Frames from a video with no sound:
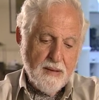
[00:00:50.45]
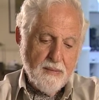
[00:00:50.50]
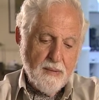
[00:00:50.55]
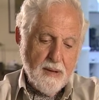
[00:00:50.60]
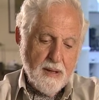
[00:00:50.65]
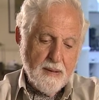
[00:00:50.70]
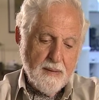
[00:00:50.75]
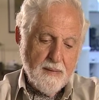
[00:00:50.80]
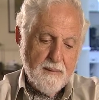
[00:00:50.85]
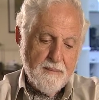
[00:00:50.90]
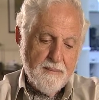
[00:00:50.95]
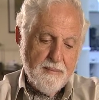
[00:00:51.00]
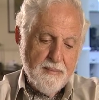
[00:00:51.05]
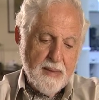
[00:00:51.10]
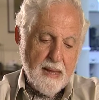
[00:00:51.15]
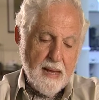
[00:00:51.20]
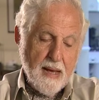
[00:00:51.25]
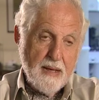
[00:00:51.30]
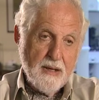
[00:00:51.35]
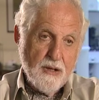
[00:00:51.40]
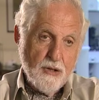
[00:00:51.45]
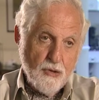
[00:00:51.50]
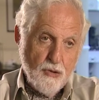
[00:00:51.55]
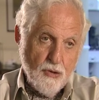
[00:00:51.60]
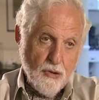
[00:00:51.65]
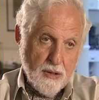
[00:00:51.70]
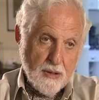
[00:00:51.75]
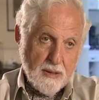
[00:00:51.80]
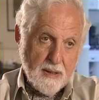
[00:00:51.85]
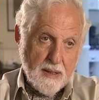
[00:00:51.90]
Well, I
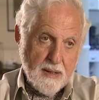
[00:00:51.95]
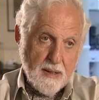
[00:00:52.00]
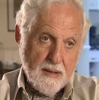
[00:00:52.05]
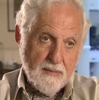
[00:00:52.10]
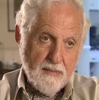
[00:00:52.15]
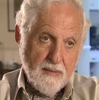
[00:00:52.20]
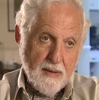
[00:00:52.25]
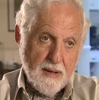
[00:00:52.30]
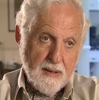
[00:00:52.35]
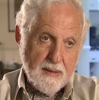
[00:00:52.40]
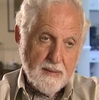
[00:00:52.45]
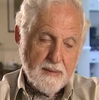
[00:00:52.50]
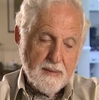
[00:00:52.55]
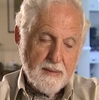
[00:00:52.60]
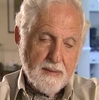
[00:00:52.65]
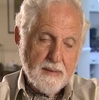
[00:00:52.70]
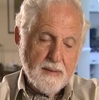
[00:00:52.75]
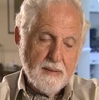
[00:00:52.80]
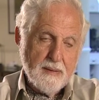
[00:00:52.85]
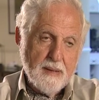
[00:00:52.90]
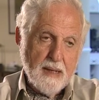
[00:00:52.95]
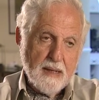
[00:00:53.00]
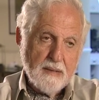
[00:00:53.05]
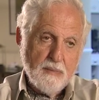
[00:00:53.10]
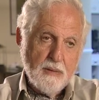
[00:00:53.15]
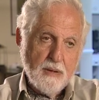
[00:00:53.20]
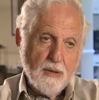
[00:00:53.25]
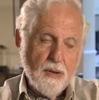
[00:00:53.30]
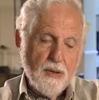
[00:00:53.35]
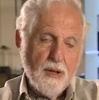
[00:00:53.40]
ignored that advice,
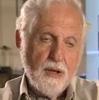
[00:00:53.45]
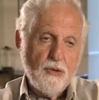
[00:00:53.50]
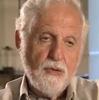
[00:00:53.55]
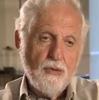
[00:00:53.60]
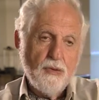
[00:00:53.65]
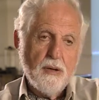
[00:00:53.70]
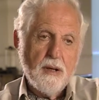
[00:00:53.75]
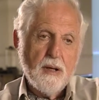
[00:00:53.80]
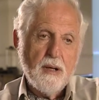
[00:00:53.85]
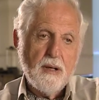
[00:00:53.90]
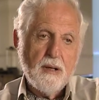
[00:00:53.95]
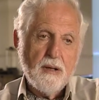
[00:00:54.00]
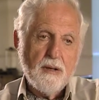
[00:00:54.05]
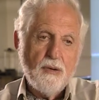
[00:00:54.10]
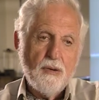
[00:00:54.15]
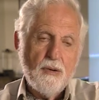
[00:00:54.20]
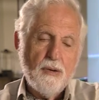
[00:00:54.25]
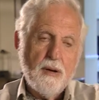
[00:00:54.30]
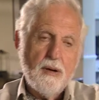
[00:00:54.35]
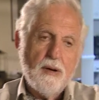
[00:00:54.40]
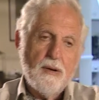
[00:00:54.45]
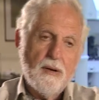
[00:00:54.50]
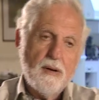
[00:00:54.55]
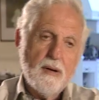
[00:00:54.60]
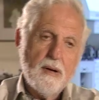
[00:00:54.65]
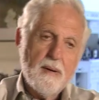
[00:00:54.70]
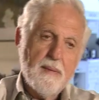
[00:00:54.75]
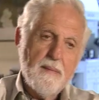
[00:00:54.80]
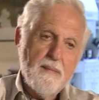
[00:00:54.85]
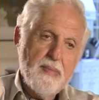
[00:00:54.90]
not because I usually ignore
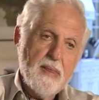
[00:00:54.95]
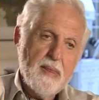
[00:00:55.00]
her